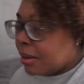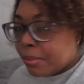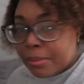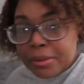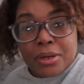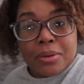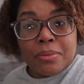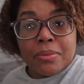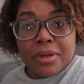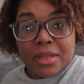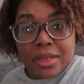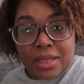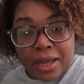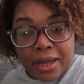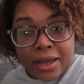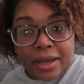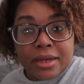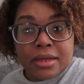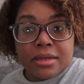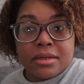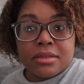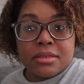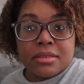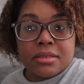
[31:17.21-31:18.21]
I'm going to
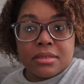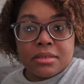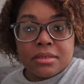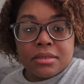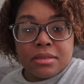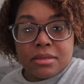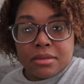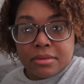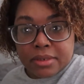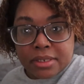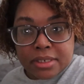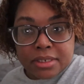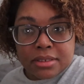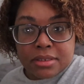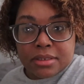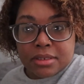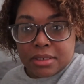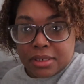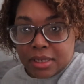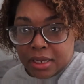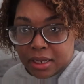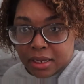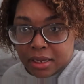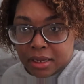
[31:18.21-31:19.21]
relax the rest of the
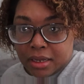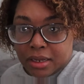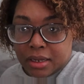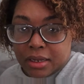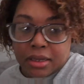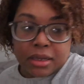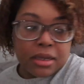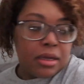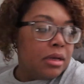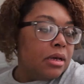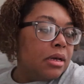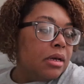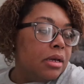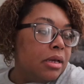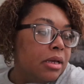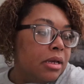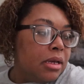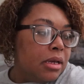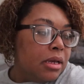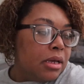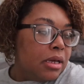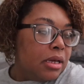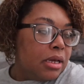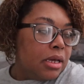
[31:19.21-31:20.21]
day
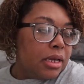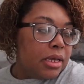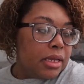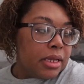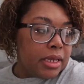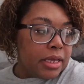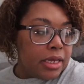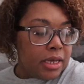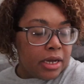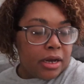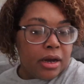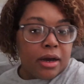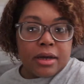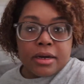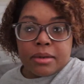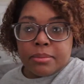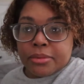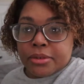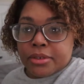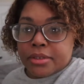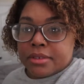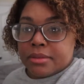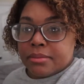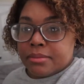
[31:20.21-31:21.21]
and get caught
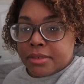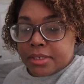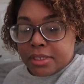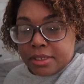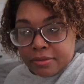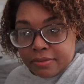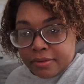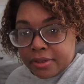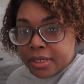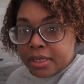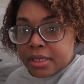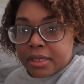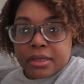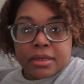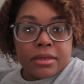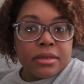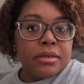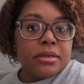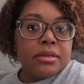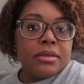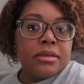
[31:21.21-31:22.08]
up on some TV.